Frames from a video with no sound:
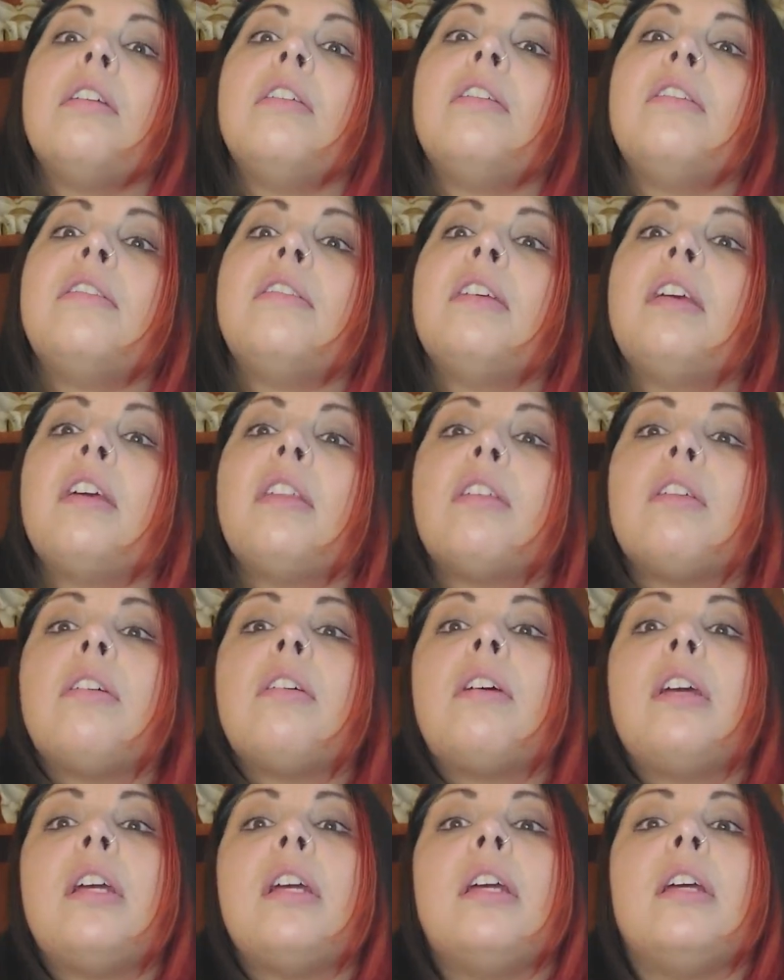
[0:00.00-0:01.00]

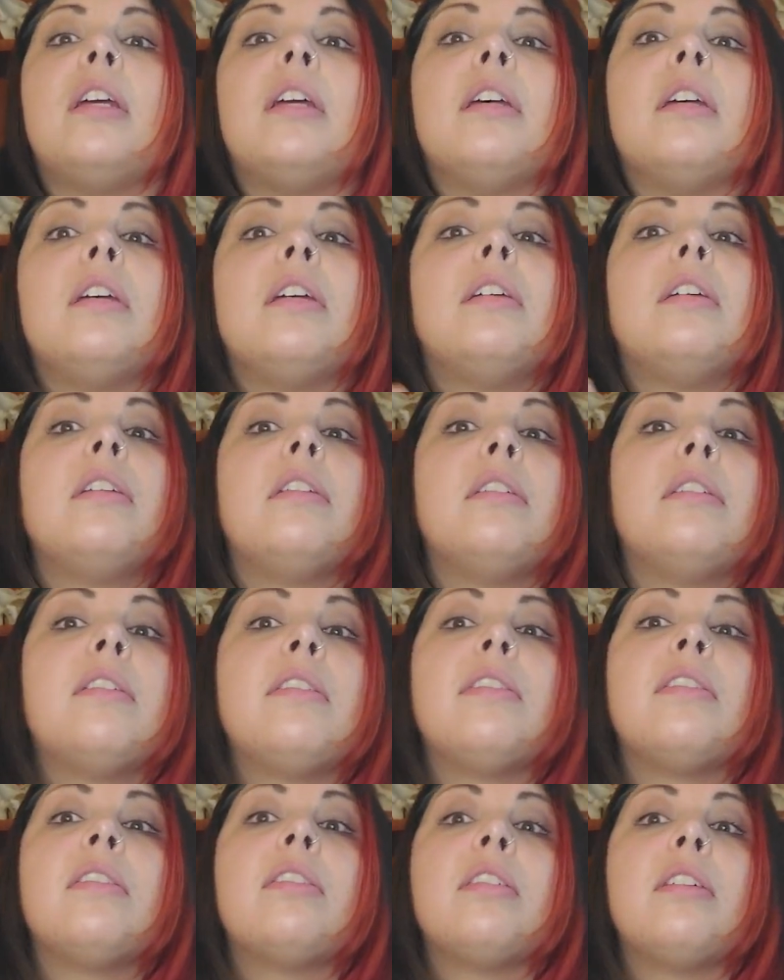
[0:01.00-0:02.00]
Seether
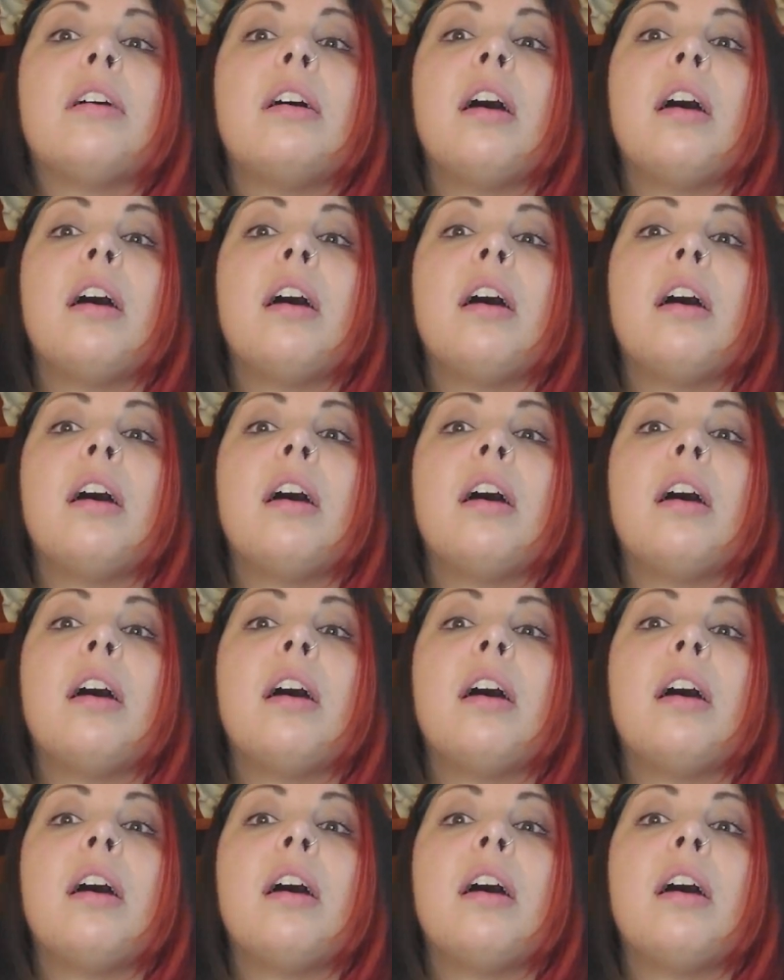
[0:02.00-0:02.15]
is,